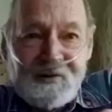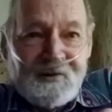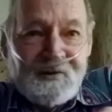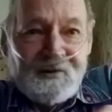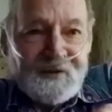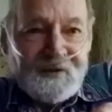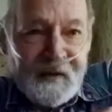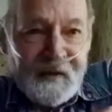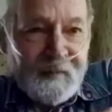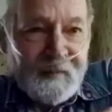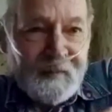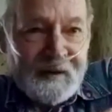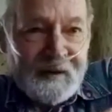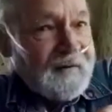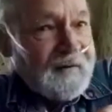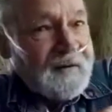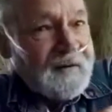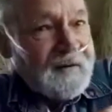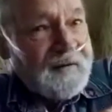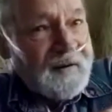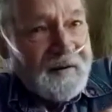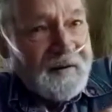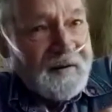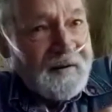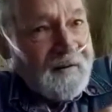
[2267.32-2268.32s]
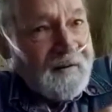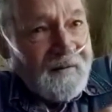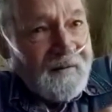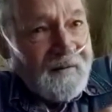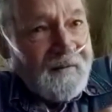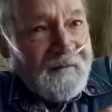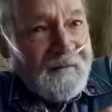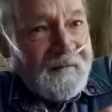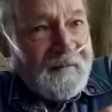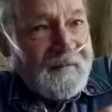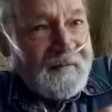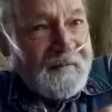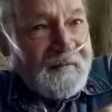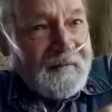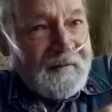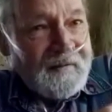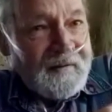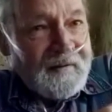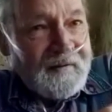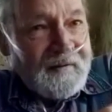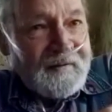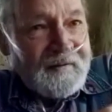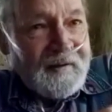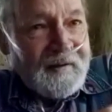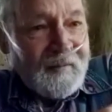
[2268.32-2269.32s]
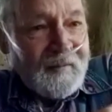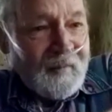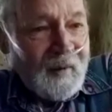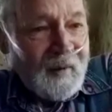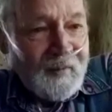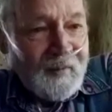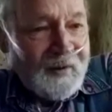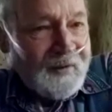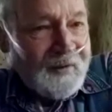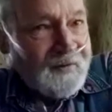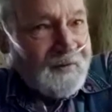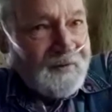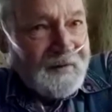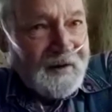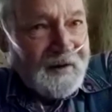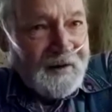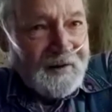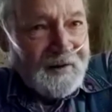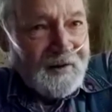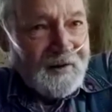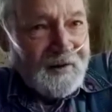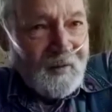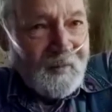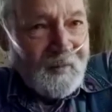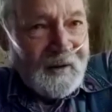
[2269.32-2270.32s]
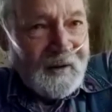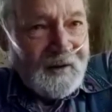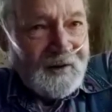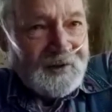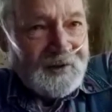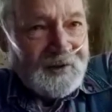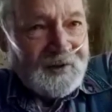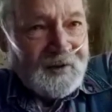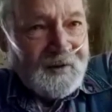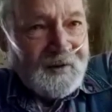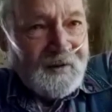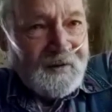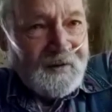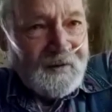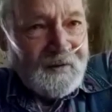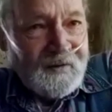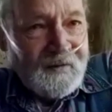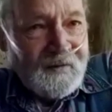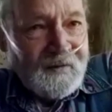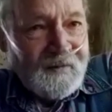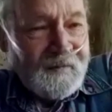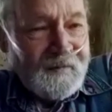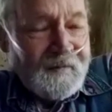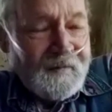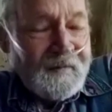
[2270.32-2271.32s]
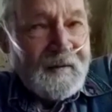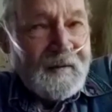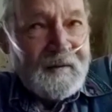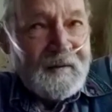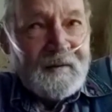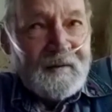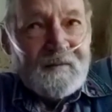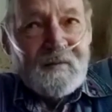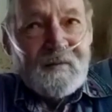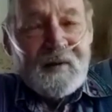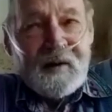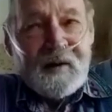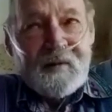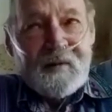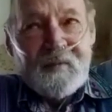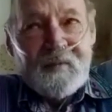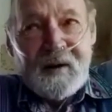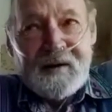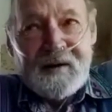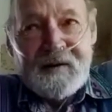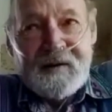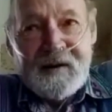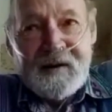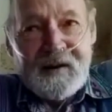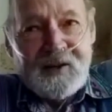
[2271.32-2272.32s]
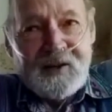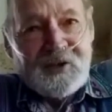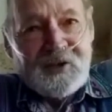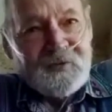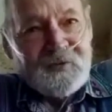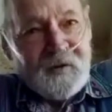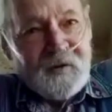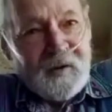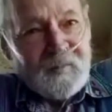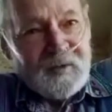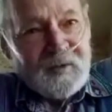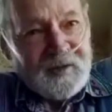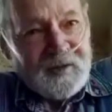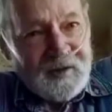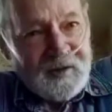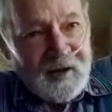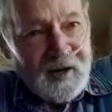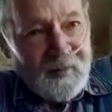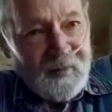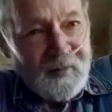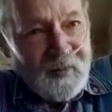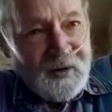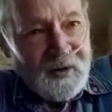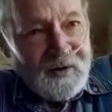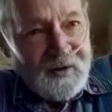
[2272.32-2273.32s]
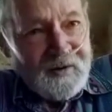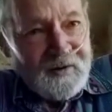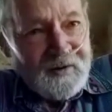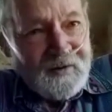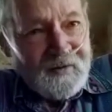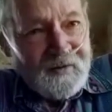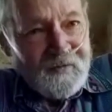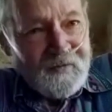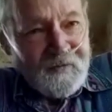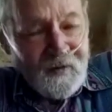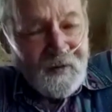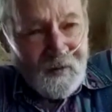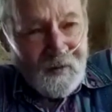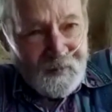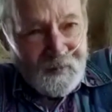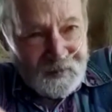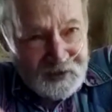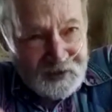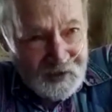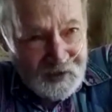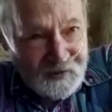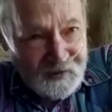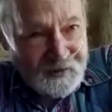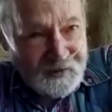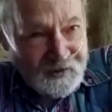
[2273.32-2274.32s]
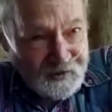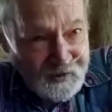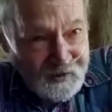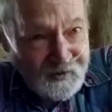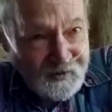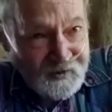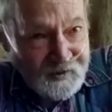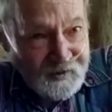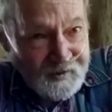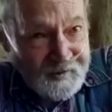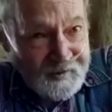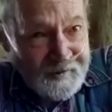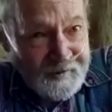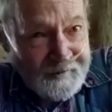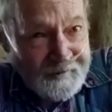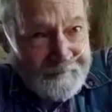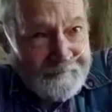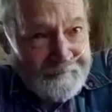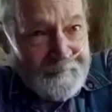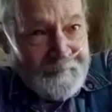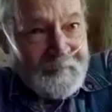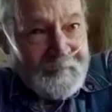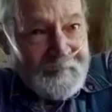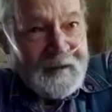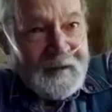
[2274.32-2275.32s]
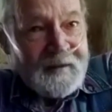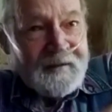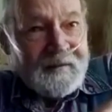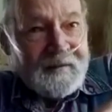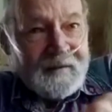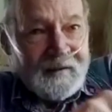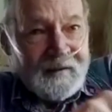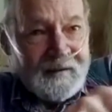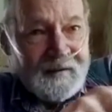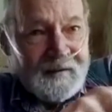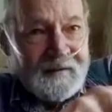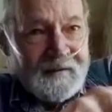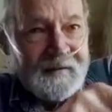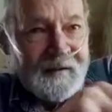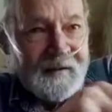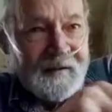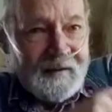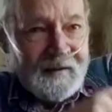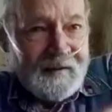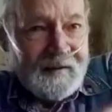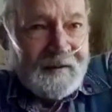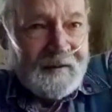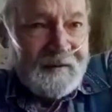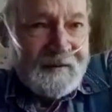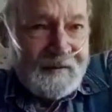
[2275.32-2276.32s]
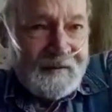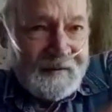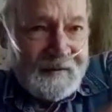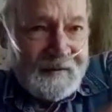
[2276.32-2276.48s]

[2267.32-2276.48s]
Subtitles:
hadn't eaten here, that my mother didn't know about as a girl. When my dad's family came here from South Dakota, then they